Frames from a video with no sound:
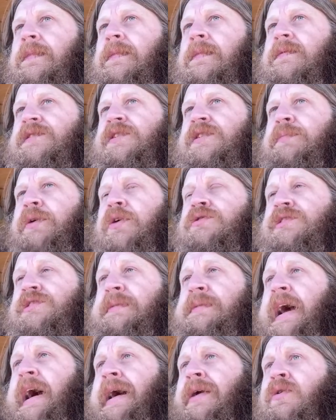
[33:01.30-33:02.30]
supposed to
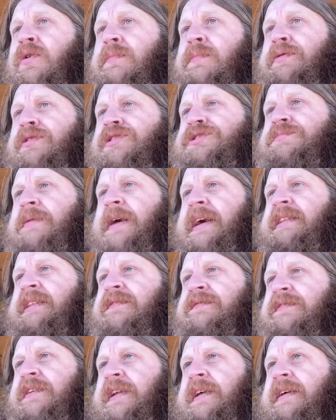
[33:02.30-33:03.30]
be our
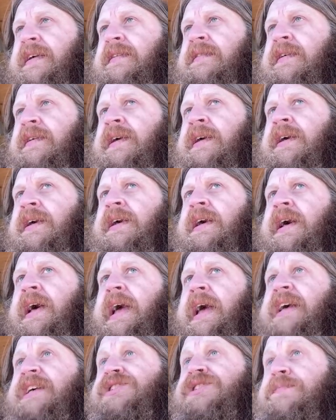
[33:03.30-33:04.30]
perspective in it,
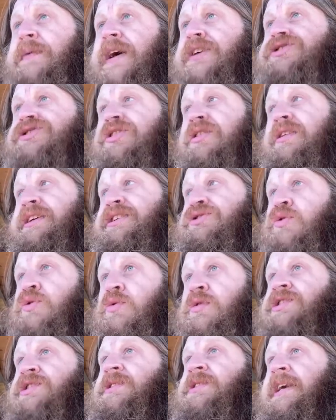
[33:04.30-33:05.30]
especially
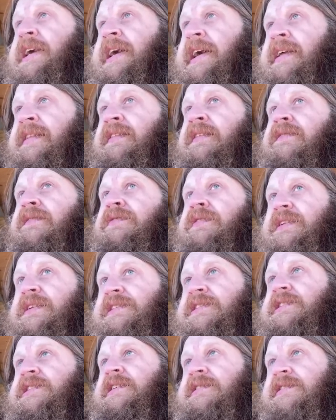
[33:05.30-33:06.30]
towards the end of this
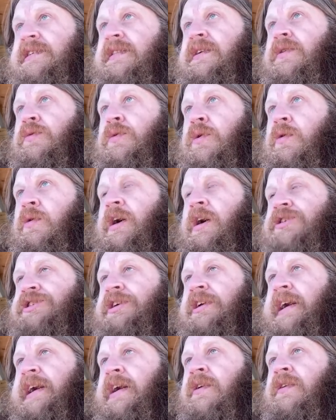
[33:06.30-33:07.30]
season that we're
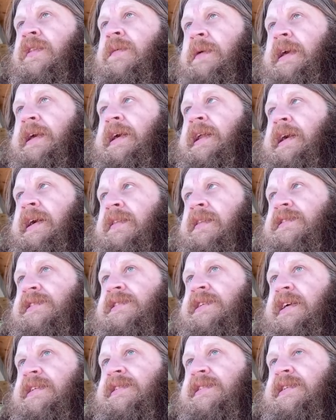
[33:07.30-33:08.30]
watching now in the beginning of the
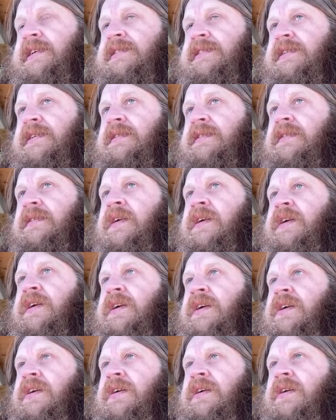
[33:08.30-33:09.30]
6th season.
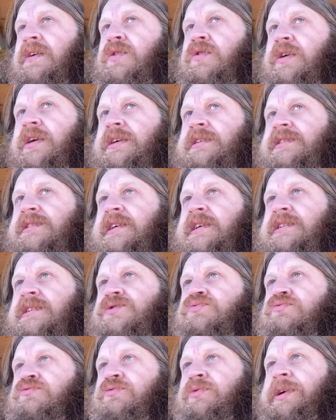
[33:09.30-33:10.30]
Chris is
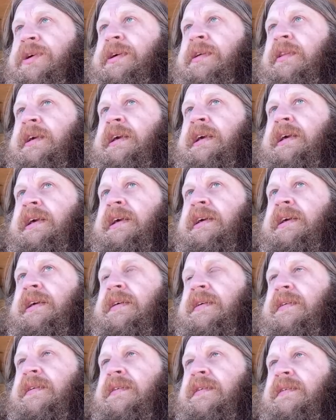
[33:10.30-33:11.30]
really
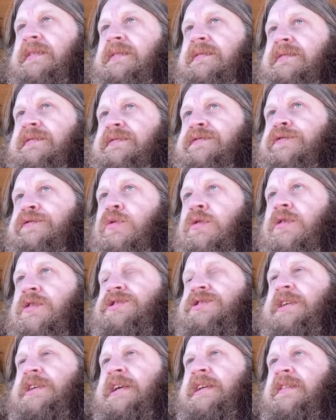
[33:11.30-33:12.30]

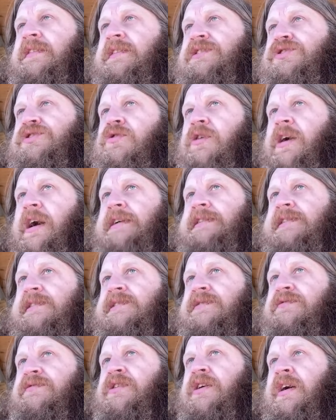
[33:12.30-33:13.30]
forced into this
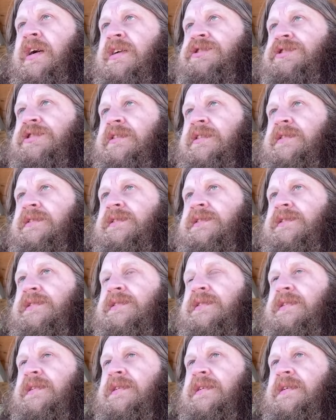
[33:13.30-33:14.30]
crisis of conscience,
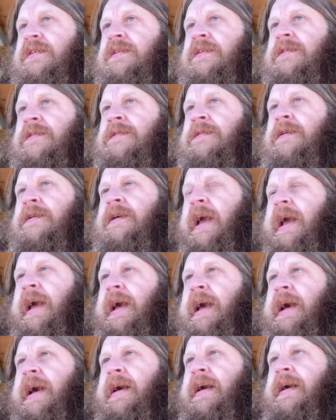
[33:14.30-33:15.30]

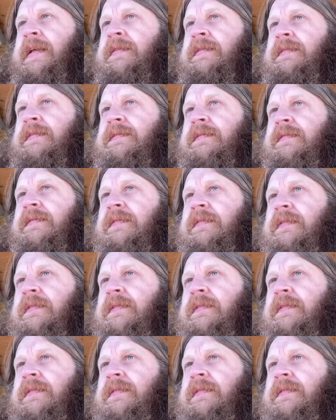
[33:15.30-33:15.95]
and